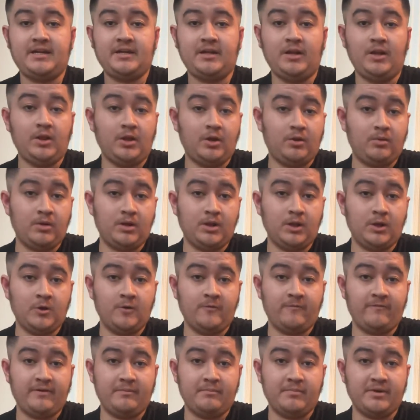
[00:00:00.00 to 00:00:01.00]

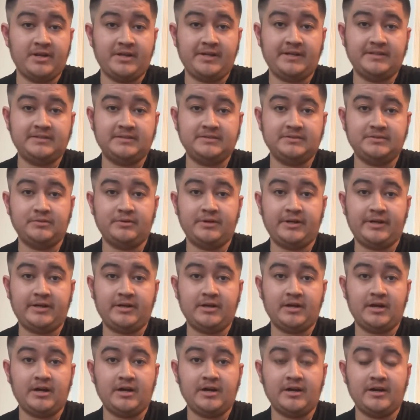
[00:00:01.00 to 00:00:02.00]
Hello, everybody. This is Dude in
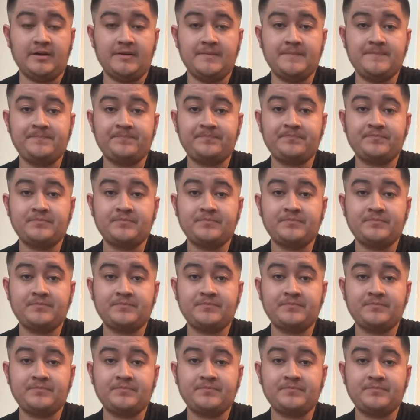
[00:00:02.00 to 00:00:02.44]
Car.